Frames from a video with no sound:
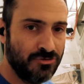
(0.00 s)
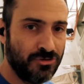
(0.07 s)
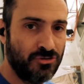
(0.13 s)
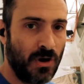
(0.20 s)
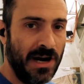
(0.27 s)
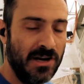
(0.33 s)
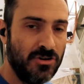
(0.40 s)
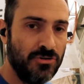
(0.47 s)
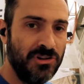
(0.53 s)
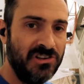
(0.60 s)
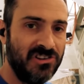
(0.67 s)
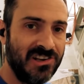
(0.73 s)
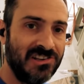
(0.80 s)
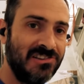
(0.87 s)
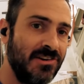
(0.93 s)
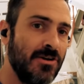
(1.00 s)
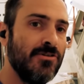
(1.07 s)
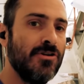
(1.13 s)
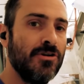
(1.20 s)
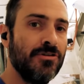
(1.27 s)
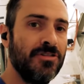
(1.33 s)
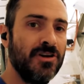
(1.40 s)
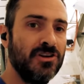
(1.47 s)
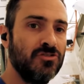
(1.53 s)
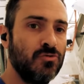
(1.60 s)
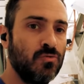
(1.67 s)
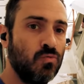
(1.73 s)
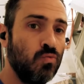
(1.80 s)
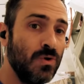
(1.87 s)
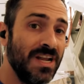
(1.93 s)
So trying to do these exterior
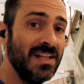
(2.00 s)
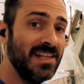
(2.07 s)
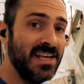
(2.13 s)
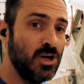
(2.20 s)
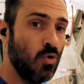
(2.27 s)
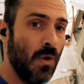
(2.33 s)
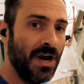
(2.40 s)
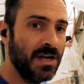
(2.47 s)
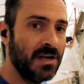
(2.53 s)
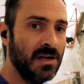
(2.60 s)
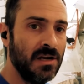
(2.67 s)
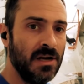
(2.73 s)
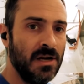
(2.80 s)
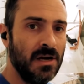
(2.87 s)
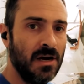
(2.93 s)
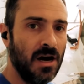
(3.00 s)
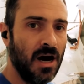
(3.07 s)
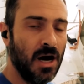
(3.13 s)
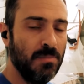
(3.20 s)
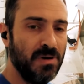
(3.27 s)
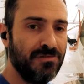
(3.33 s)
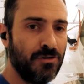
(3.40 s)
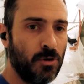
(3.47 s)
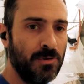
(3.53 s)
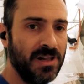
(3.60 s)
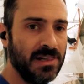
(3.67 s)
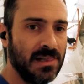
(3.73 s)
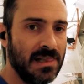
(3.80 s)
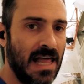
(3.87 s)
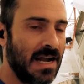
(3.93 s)
things really quick uh, before
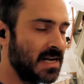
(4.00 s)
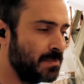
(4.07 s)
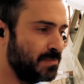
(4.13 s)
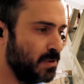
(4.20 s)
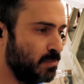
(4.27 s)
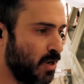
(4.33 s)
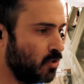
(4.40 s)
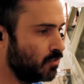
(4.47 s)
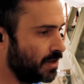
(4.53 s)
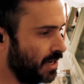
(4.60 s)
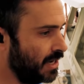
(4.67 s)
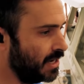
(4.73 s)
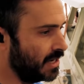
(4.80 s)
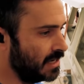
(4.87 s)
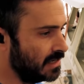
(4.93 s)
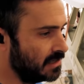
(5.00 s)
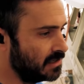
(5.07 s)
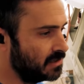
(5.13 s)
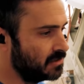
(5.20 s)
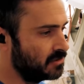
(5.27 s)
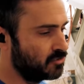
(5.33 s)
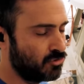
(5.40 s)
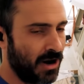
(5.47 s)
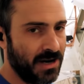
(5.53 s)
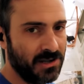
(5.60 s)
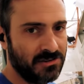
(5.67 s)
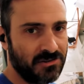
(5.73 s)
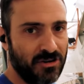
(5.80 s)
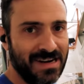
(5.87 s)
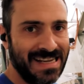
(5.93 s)
we lock up the boat and try
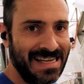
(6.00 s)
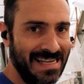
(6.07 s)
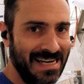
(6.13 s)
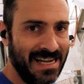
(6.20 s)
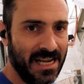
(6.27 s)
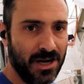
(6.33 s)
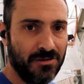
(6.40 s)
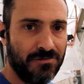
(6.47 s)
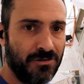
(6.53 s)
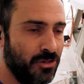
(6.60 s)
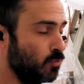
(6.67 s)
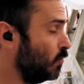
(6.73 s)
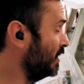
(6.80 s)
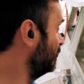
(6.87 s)
to start heating it for the